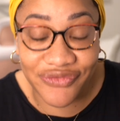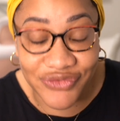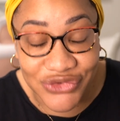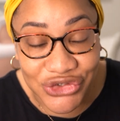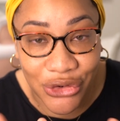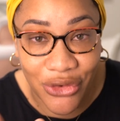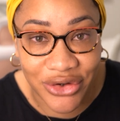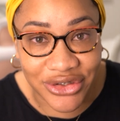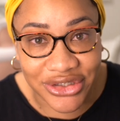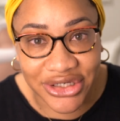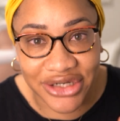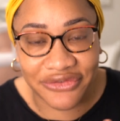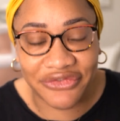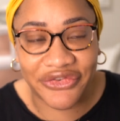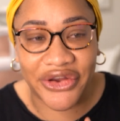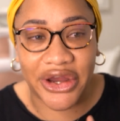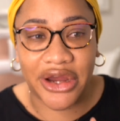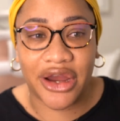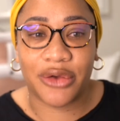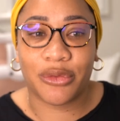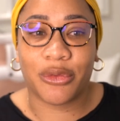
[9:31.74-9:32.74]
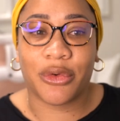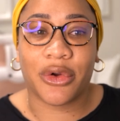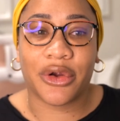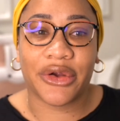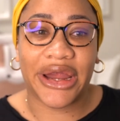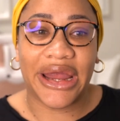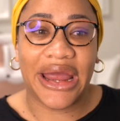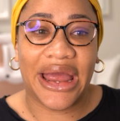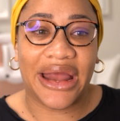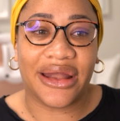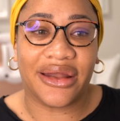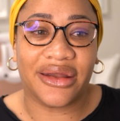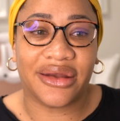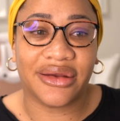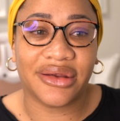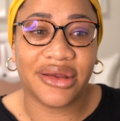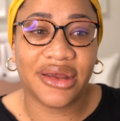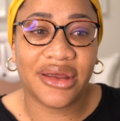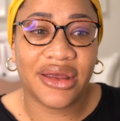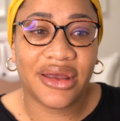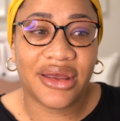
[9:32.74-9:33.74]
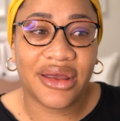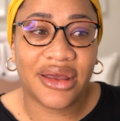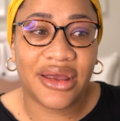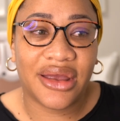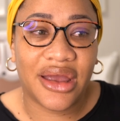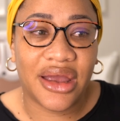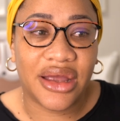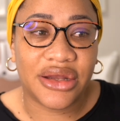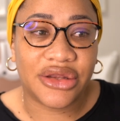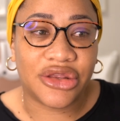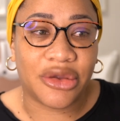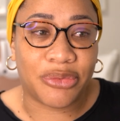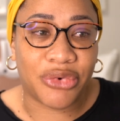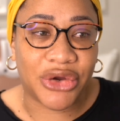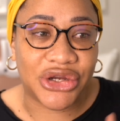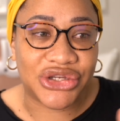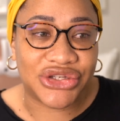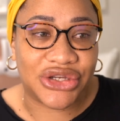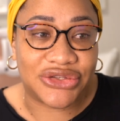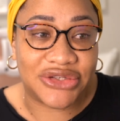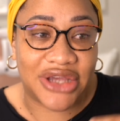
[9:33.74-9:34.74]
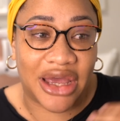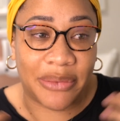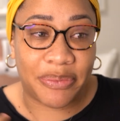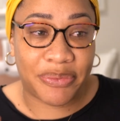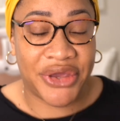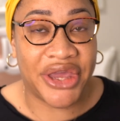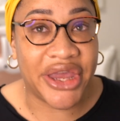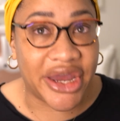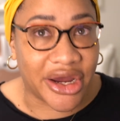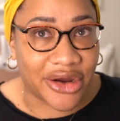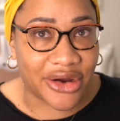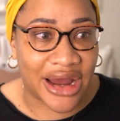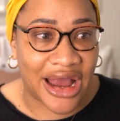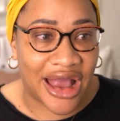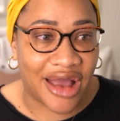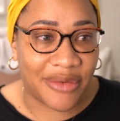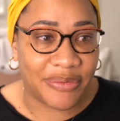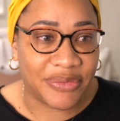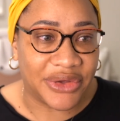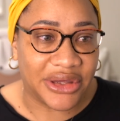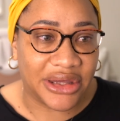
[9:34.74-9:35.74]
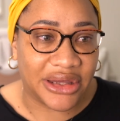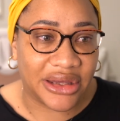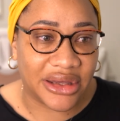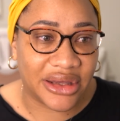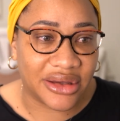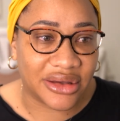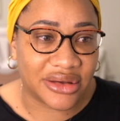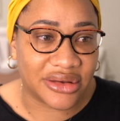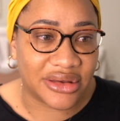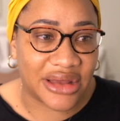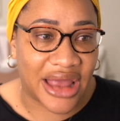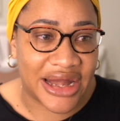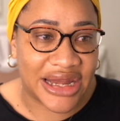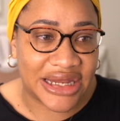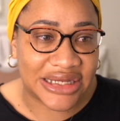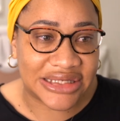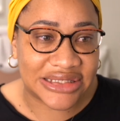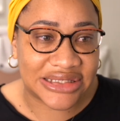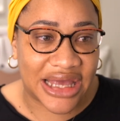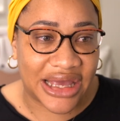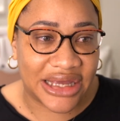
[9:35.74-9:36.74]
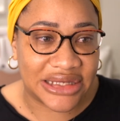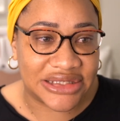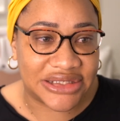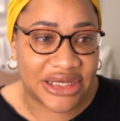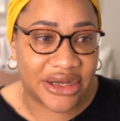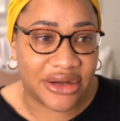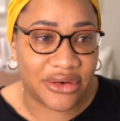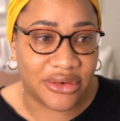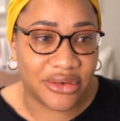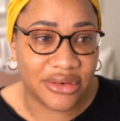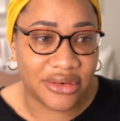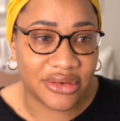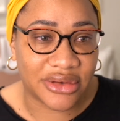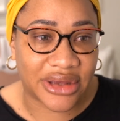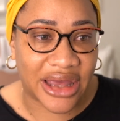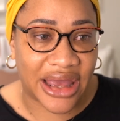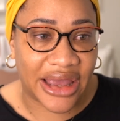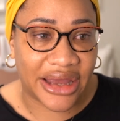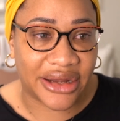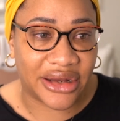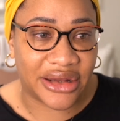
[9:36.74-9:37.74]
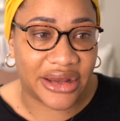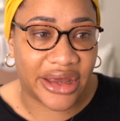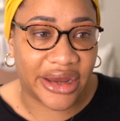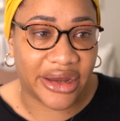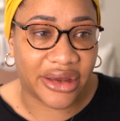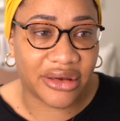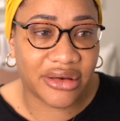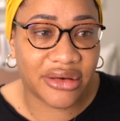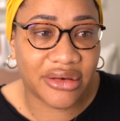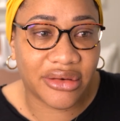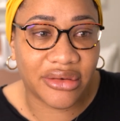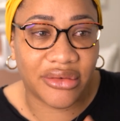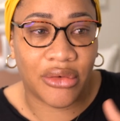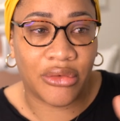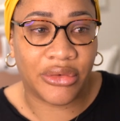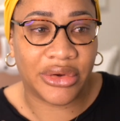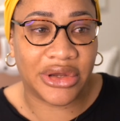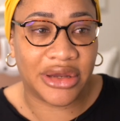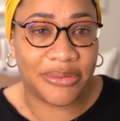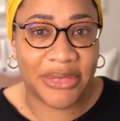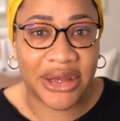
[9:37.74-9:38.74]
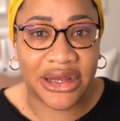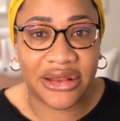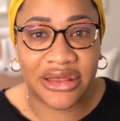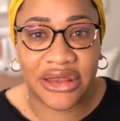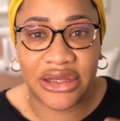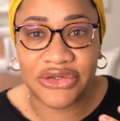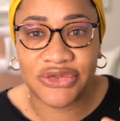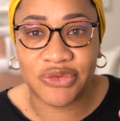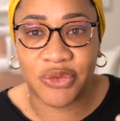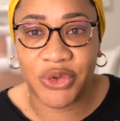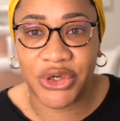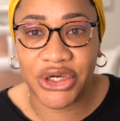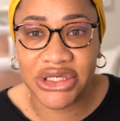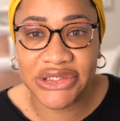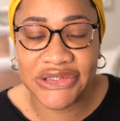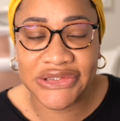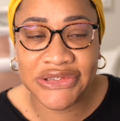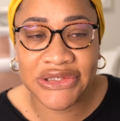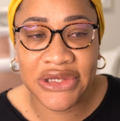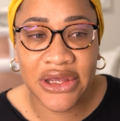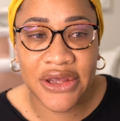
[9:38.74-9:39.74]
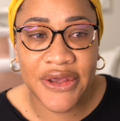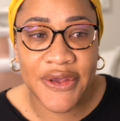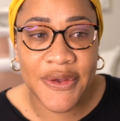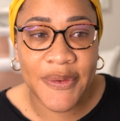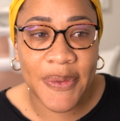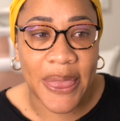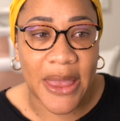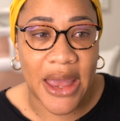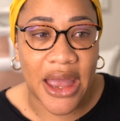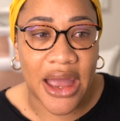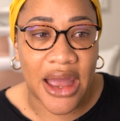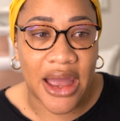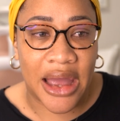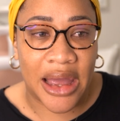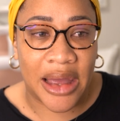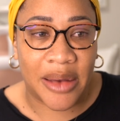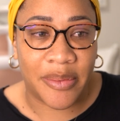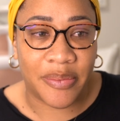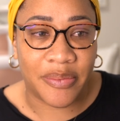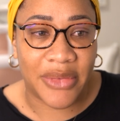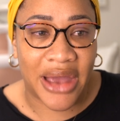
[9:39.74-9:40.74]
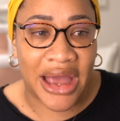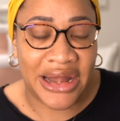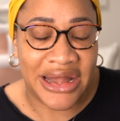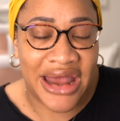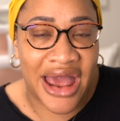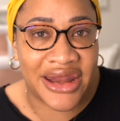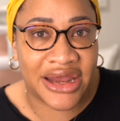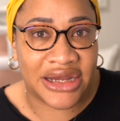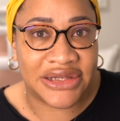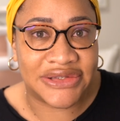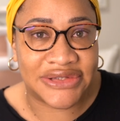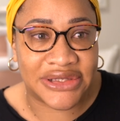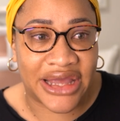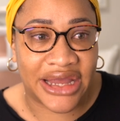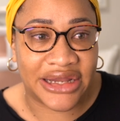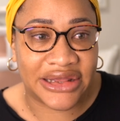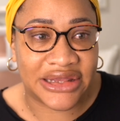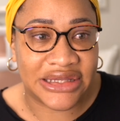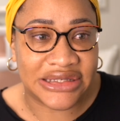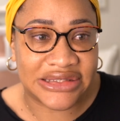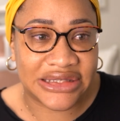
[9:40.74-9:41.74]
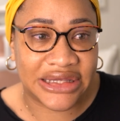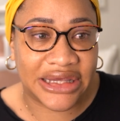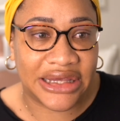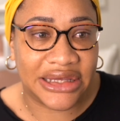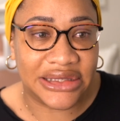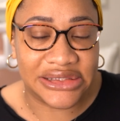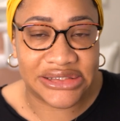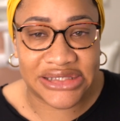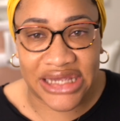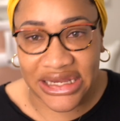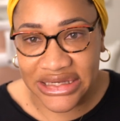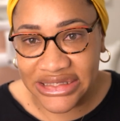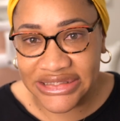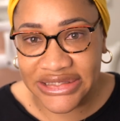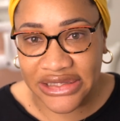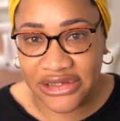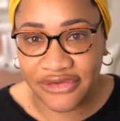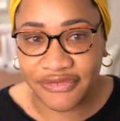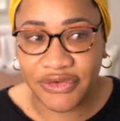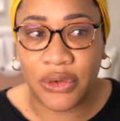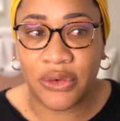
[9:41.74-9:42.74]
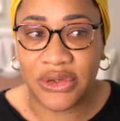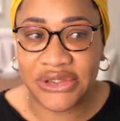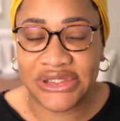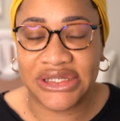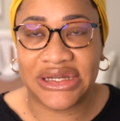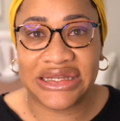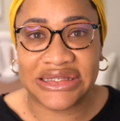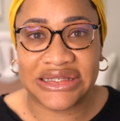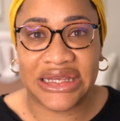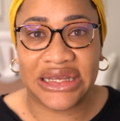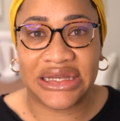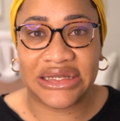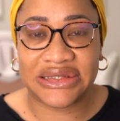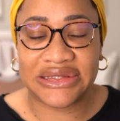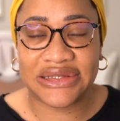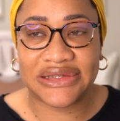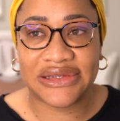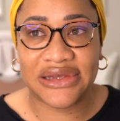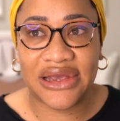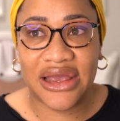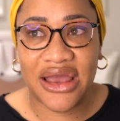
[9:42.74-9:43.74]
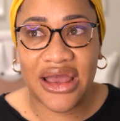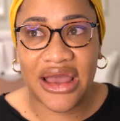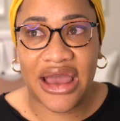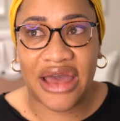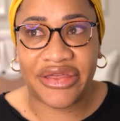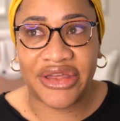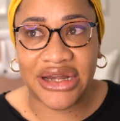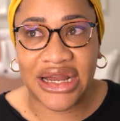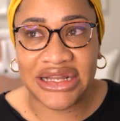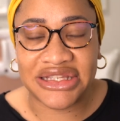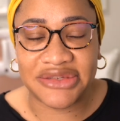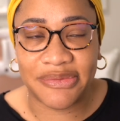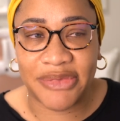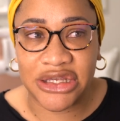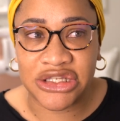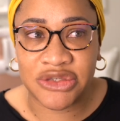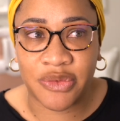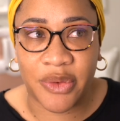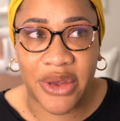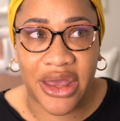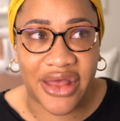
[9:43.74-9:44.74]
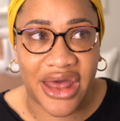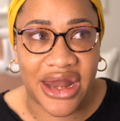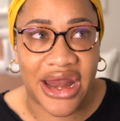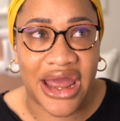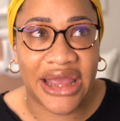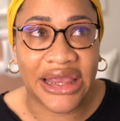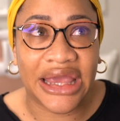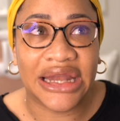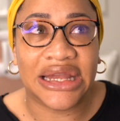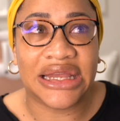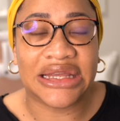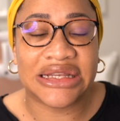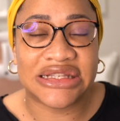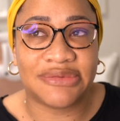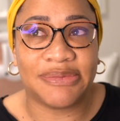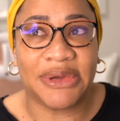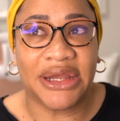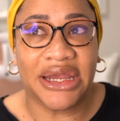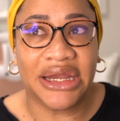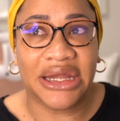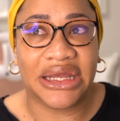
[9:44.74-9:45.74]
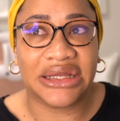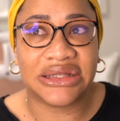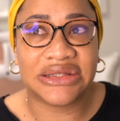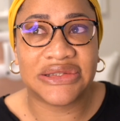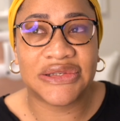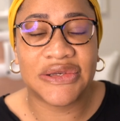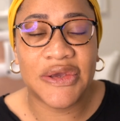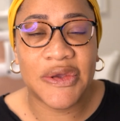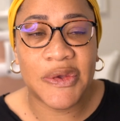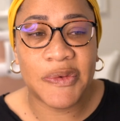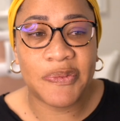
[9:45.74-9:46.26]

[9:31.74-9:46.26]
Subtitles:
drowning in fear and worry, and the pressure to appear happy and excited kind of like only made things worse, and added to like this guilt and self-doubt in a sense. I think that's the best way that I can explain it.